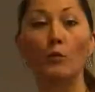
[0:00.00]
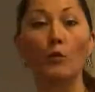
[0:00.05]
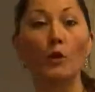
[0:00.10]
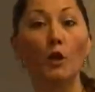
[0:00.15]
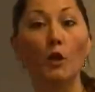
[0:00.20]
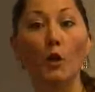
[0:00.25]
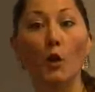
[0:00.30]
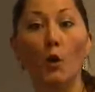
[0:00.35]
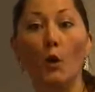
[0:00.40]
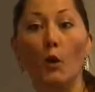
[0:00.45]
were
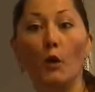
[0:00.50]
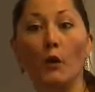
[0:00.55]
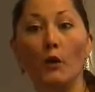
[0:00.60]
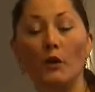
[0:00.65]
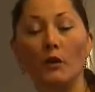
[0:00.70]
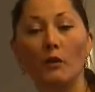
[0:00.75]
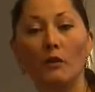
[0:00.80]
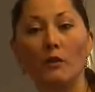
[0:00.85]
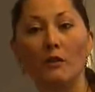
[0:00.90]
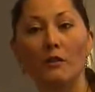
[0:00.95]

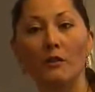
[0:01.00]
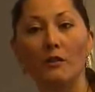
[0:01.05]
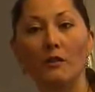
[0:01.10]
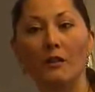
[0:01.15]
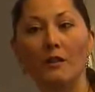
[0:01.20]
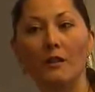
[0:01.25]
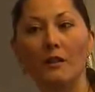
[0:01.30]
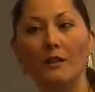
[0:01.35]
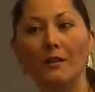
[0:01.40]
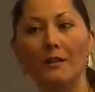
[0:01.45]
gone.
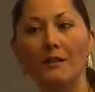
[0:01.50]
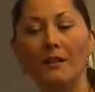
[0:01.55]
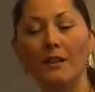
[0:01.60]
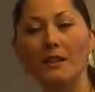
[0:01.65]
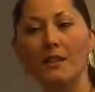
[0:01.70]
They